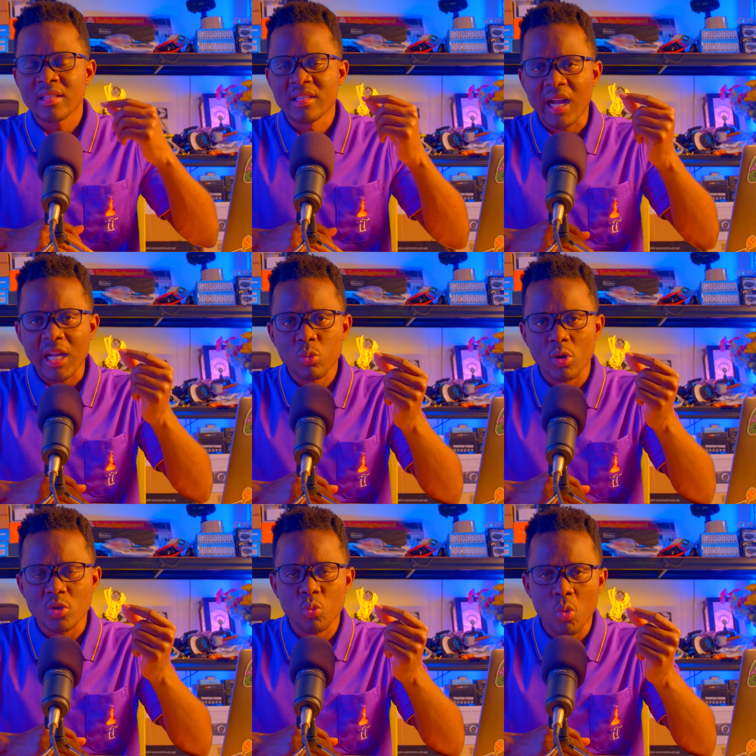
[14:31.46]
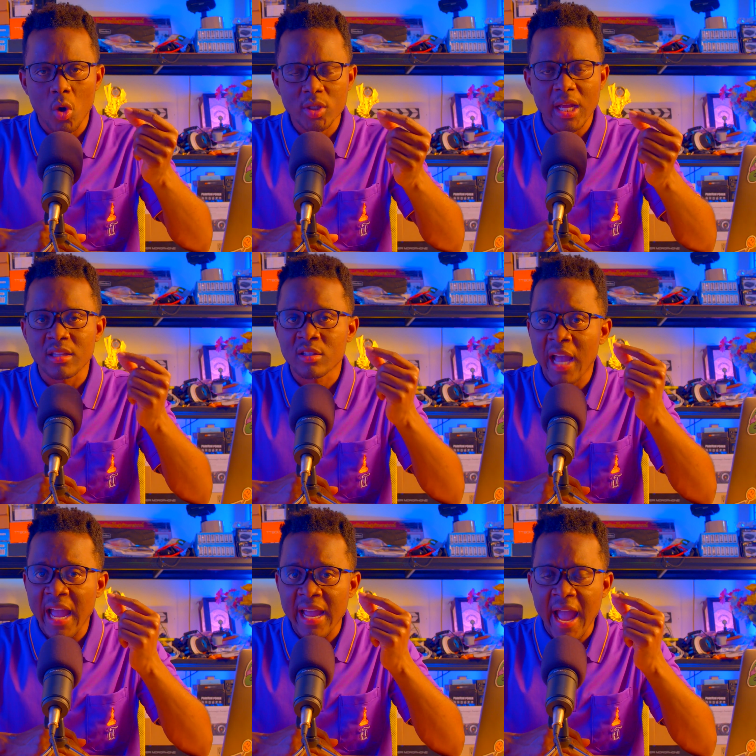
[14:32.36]
That was what I,
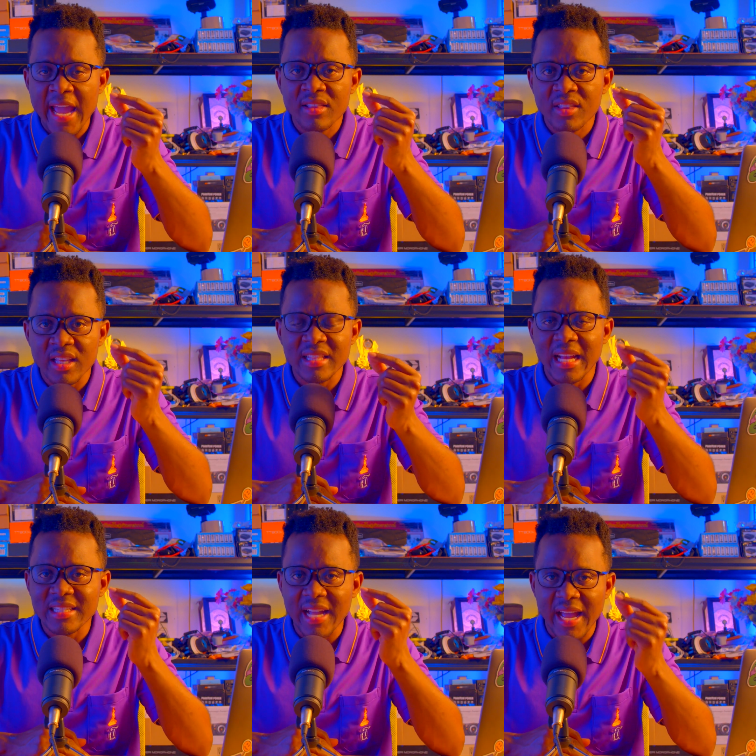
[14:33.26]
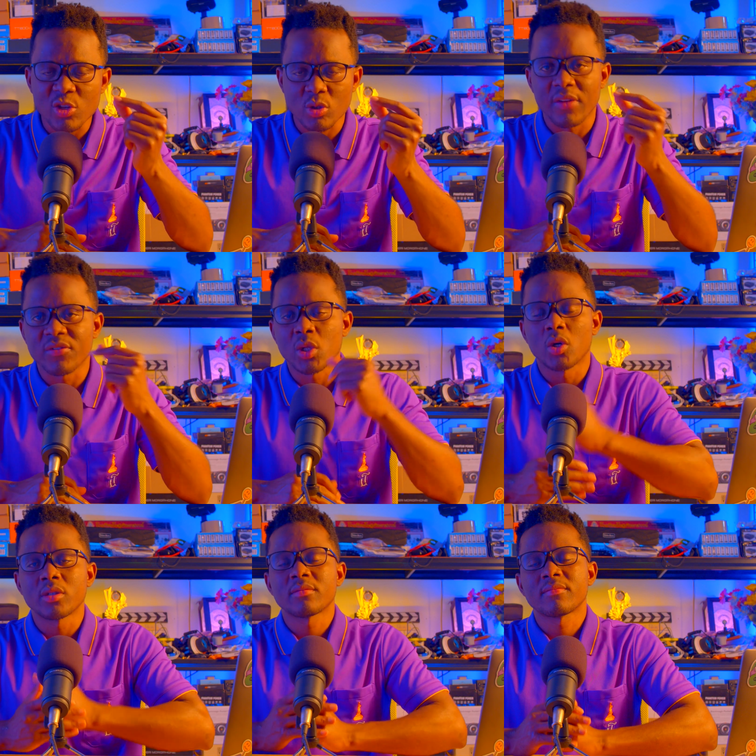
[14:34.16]
I, I think that guy should have done.